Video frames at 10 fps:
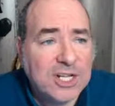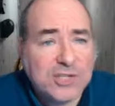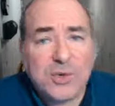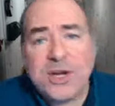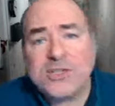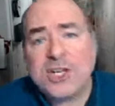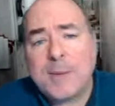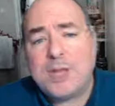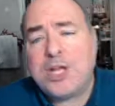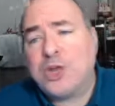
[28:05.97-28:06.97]
So here's a
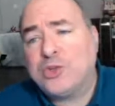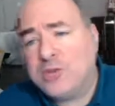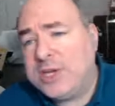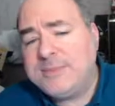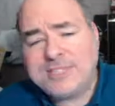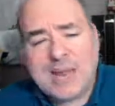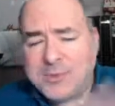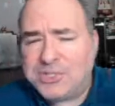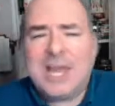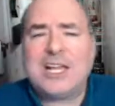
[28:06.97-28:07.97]
company called Dreamstime.
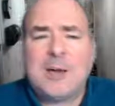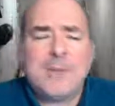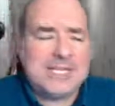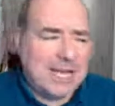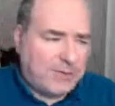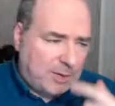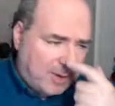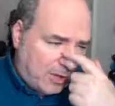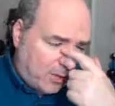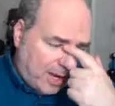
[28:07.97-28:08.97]
There's a lot of companies out there,
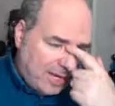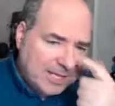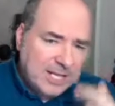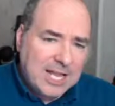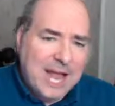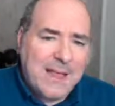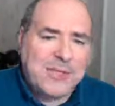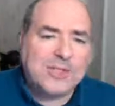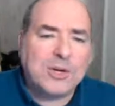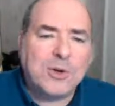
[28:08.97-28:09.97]
by the way. And
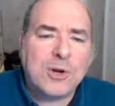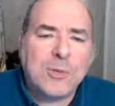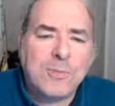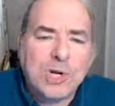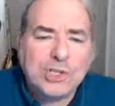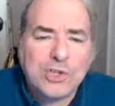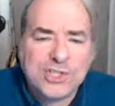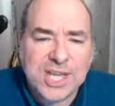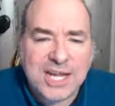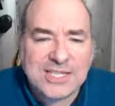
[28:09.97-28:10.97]
these are commercial
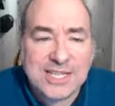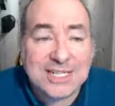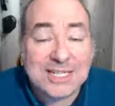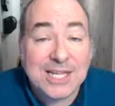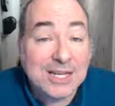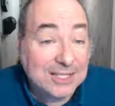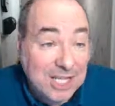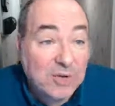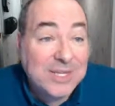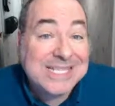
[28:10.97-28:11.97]
sites that
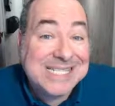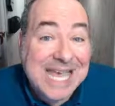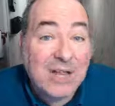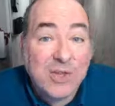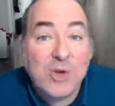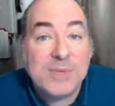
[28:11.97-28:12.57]
literally sell you